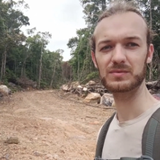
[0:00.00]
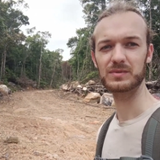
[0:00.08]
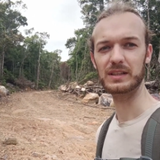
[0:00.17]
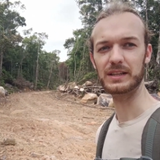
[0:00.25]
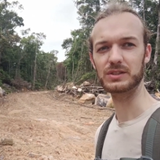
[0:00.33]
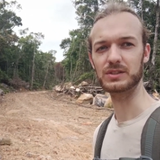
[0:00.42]

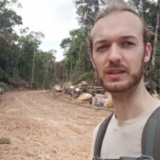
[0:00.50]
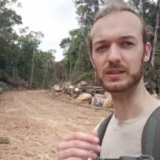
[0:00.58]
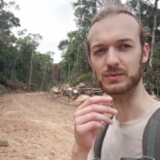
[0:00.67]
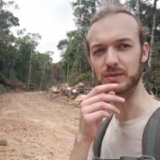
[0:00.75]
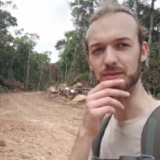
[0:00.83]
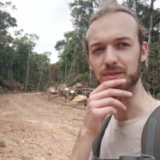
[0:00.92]
less
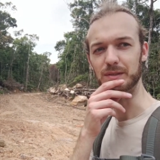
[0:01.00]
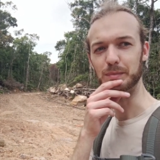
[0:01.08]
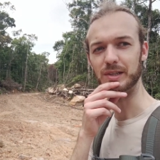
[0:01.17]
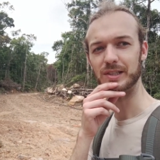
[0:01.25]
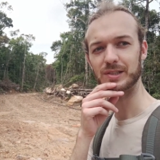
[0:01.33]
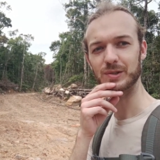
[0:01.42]
than 15
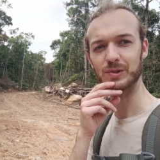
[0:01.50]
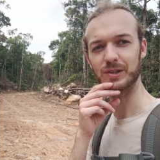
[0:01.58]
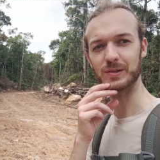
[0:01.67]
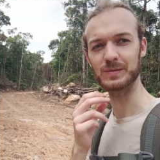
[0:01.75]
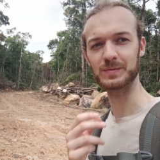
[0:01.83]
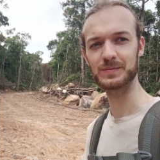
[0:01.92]
minutes or
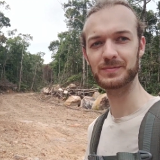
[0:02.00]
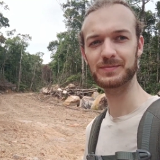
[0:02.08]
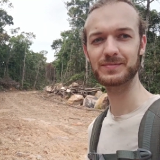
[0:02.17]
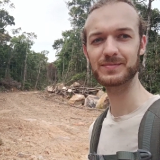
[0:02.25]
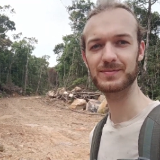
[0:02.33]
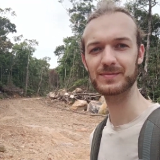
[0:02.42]
so.
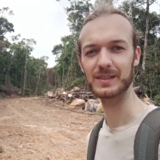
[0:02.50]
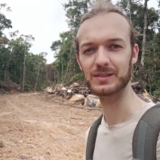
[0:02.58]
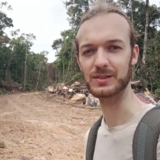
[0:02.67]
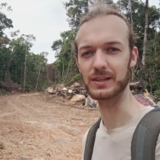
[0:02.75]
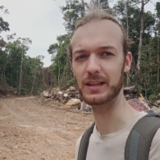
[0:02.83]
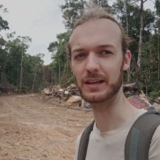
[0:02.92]

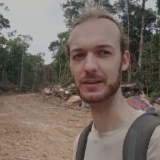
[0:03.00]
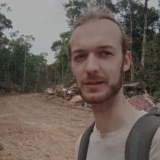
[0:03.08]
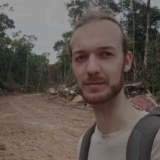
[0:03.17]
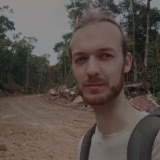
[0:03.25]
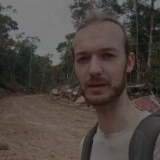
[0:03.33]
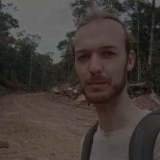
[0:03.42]
See you
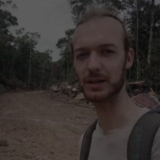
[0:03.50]
later. Bye